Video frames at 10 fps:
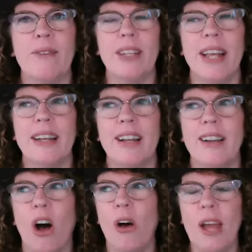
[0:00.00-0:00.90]
and then
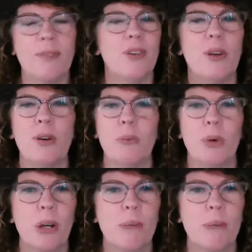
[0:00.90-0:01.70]
all you have to do is worry